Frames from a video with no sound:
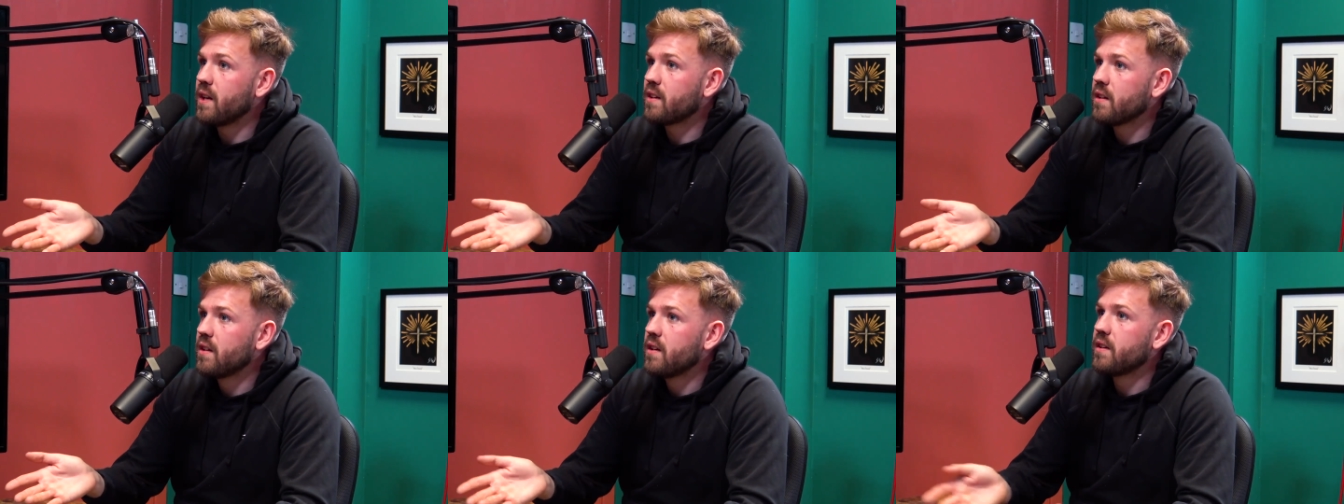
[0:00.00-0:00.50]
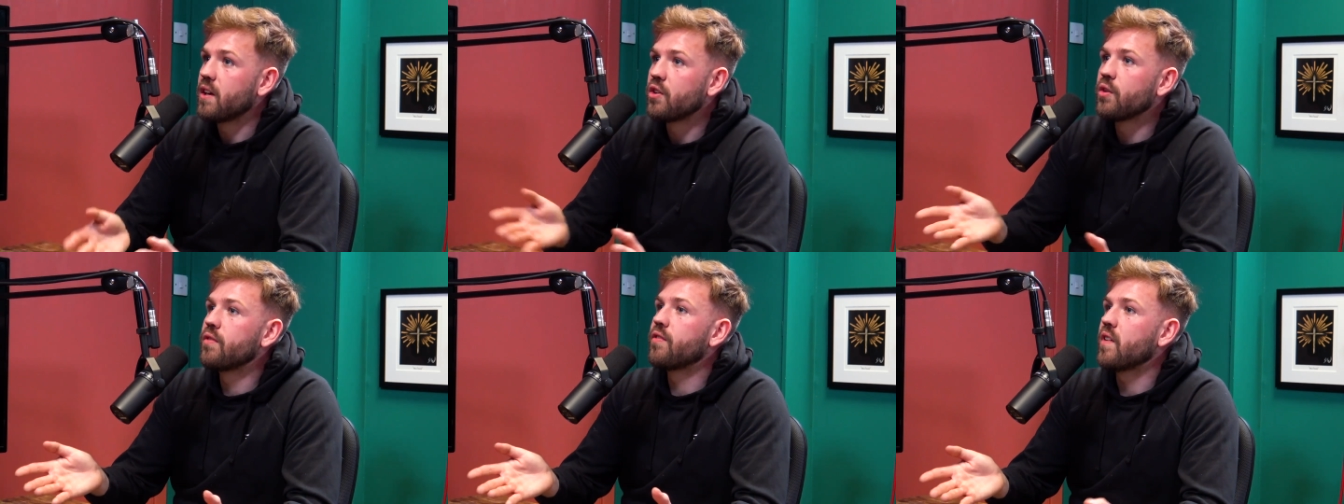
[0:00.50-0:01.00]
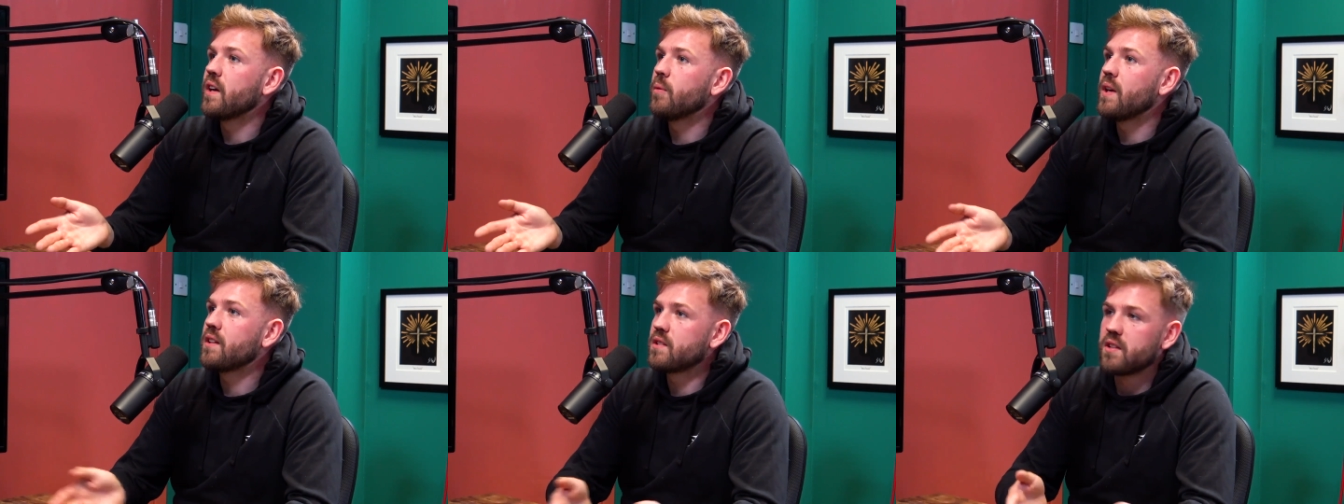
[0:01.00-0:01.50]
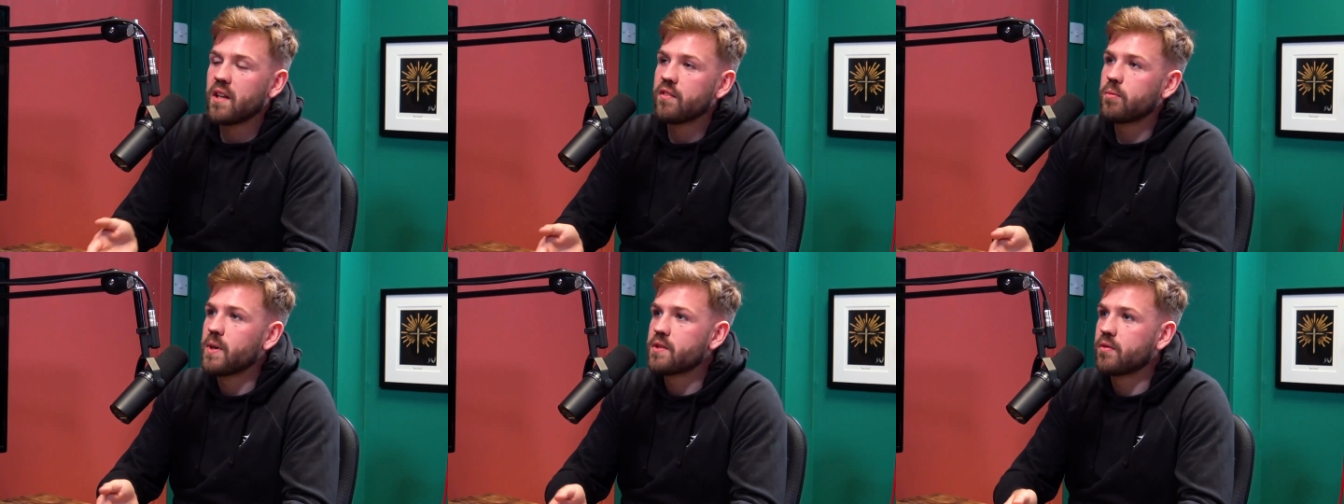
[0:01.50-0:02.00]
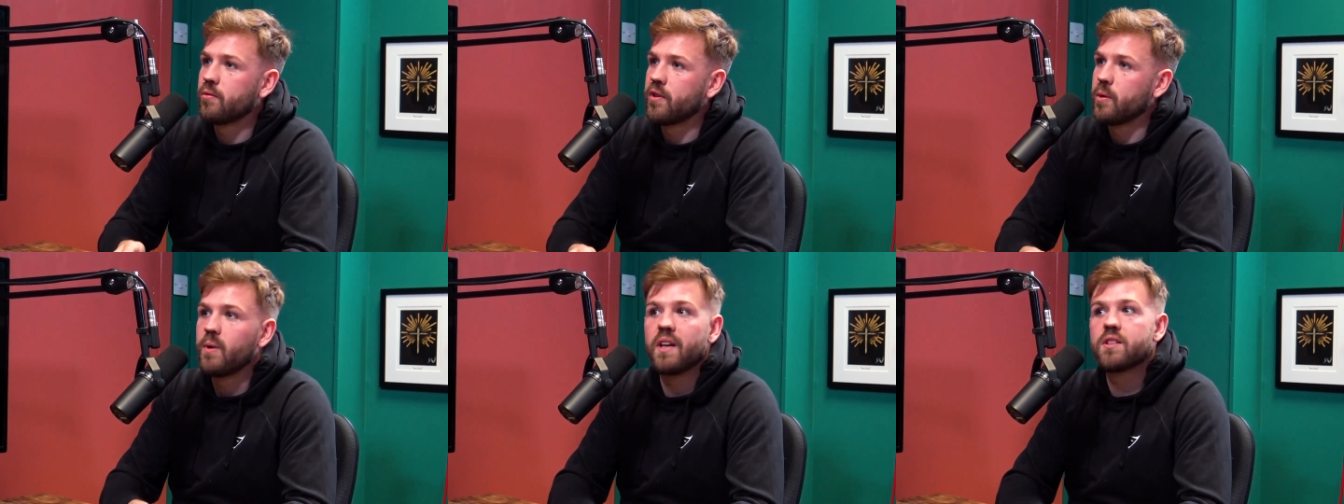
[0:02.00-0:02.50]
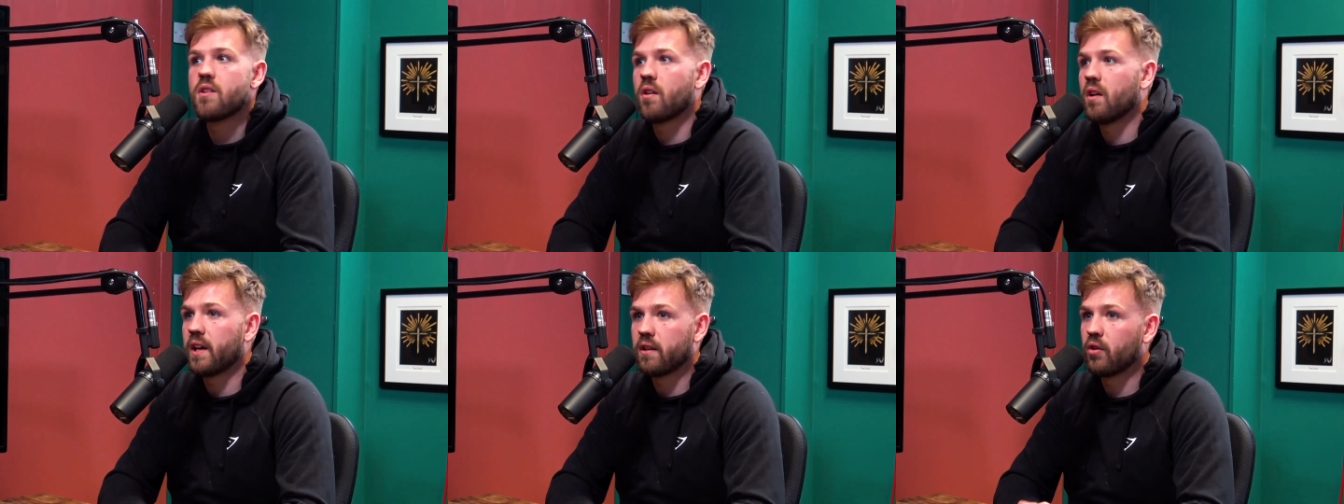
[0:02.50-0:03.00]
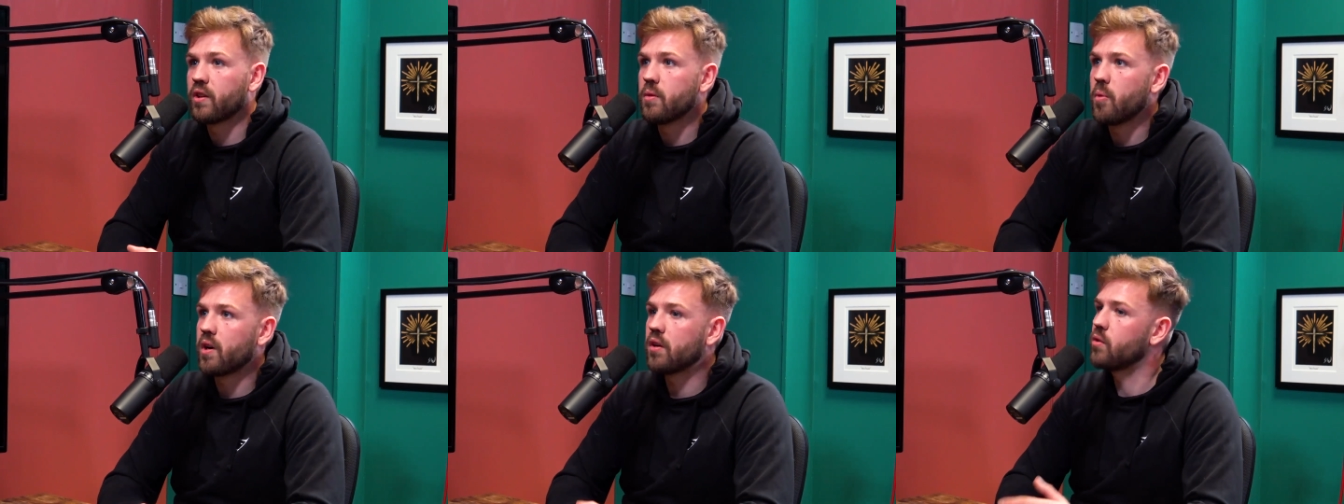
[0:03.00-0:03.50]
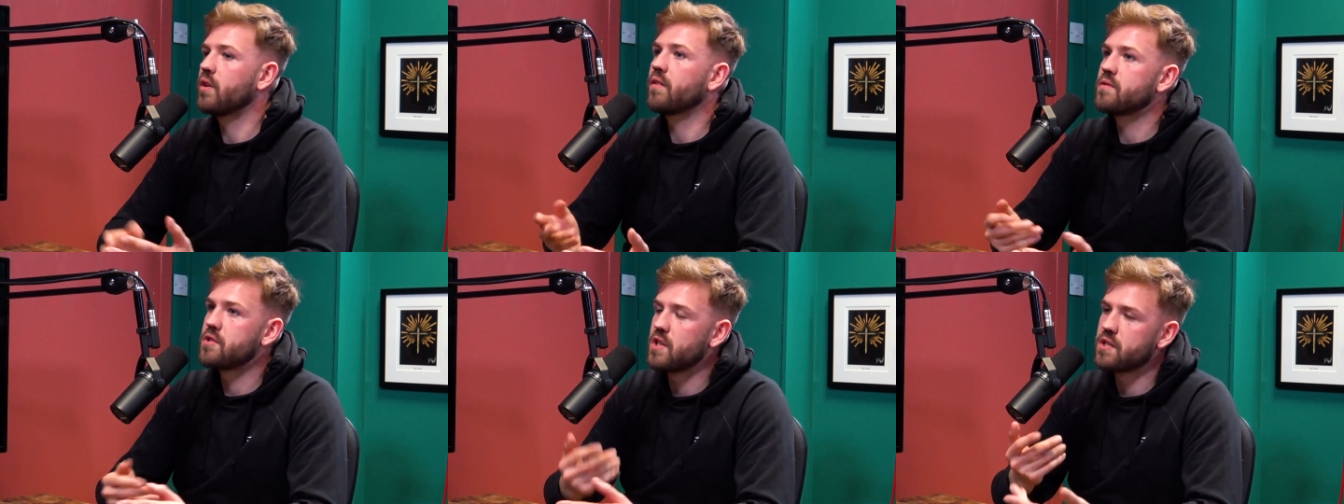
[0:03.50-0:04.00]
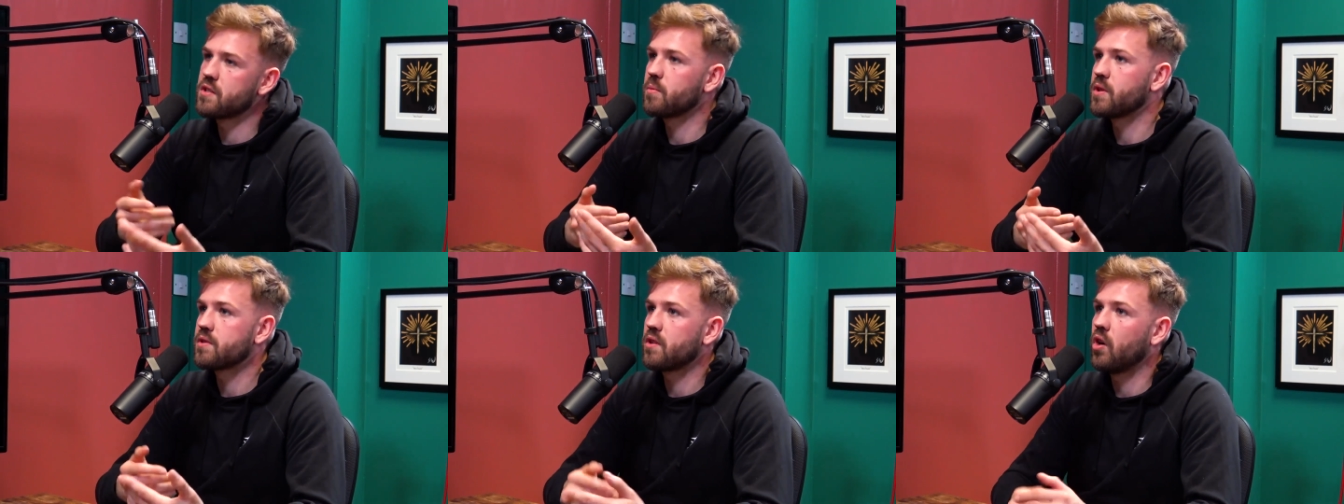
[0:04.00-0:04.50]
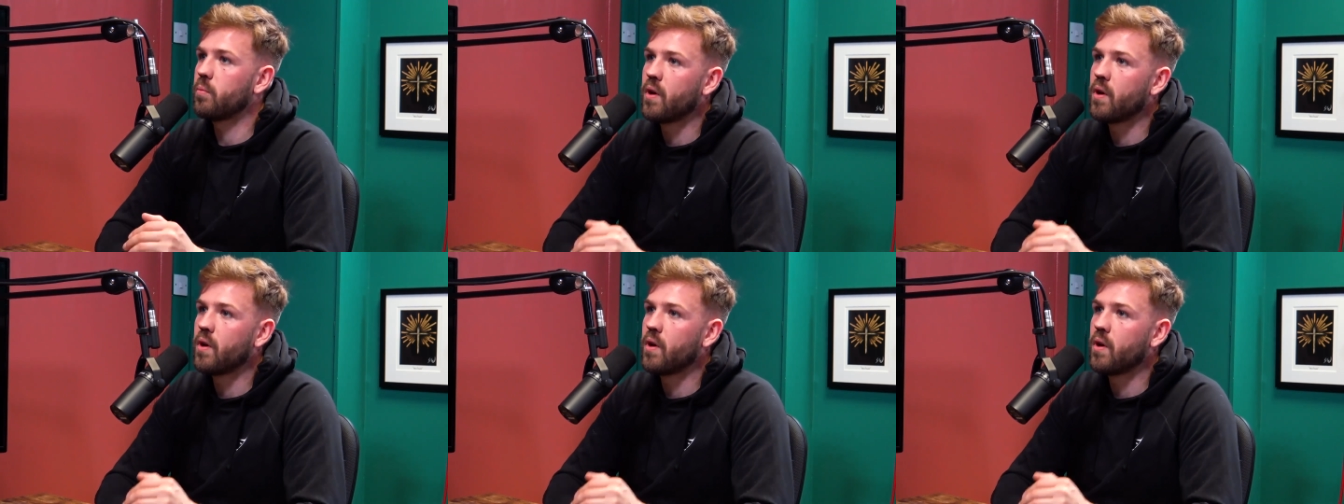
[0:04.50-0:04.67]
Yes, they yes. three weeks, they lift weights for three weeks, and they're like looking in the mirror and going, "Nothing's changed. I'm going to stop."